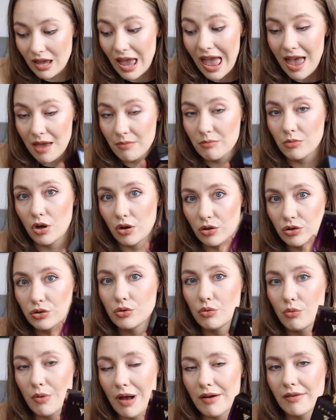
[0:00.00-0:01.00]
am going
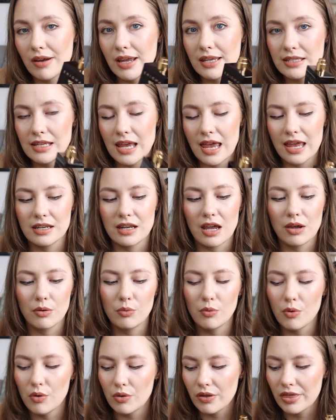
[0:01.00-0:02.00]
to wear it, and I
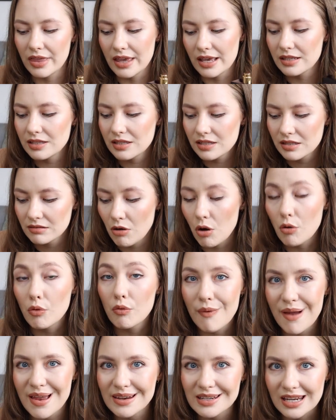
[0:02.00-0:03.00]
wore this
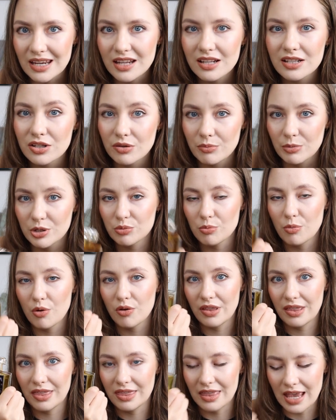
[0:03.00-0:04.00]
already so much
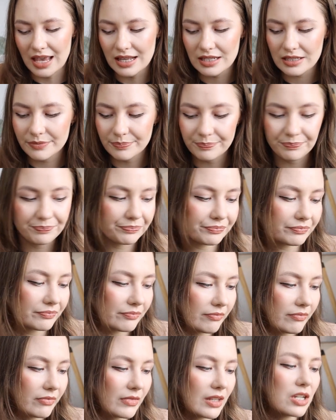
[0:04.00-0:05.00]
more than this,
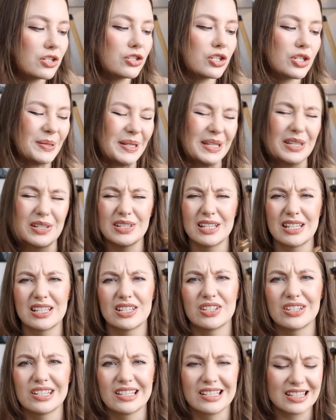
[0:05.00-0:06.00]
just because
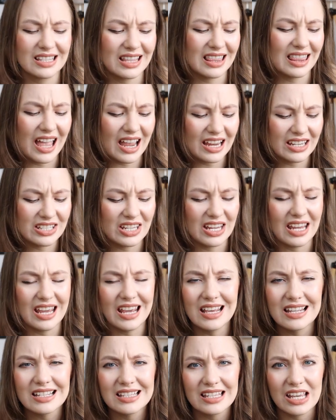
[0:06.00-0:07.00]
it's just lighter,
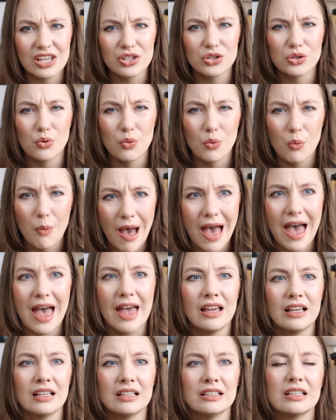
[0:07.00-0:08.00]
easier to
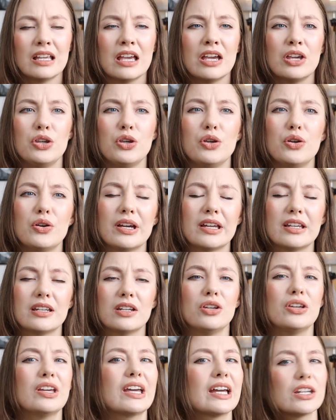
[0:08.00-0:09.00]
wear. You
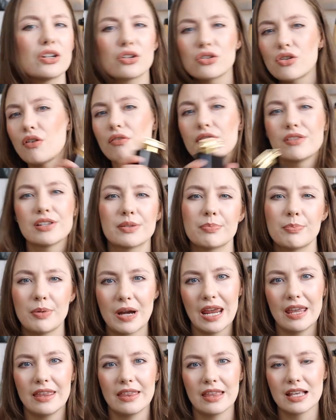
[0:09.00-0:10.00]
cannot
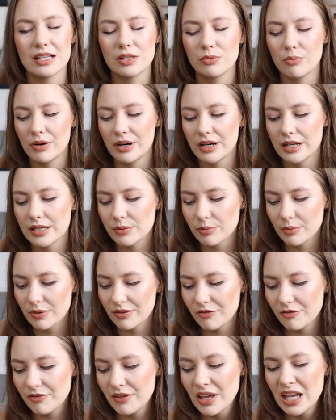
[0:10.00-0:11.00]
overspray this, whereas
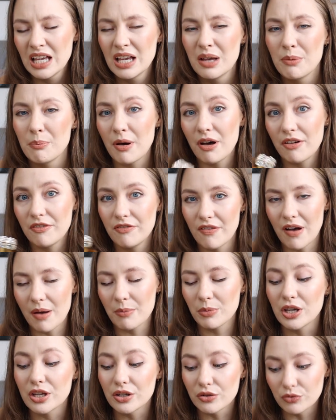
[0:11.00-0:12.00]
with
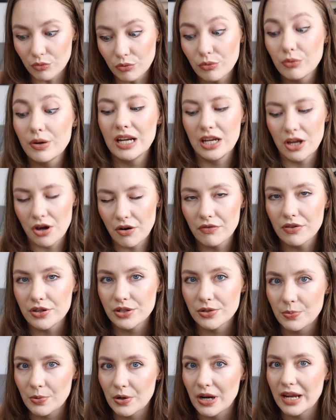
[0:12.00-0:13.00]
Parfum you can really
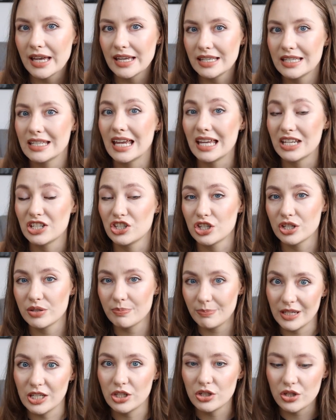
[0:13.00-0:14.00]
overspray it and
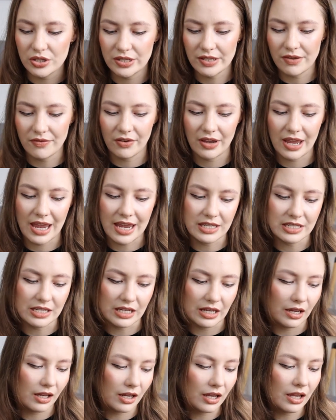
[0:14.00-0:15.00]
just be too
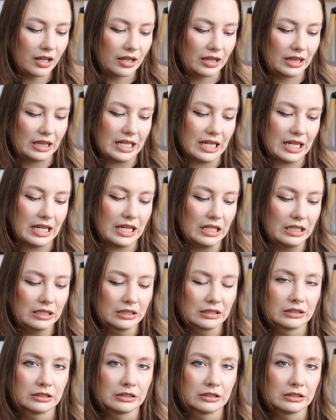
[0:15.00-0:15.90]
suffocatingly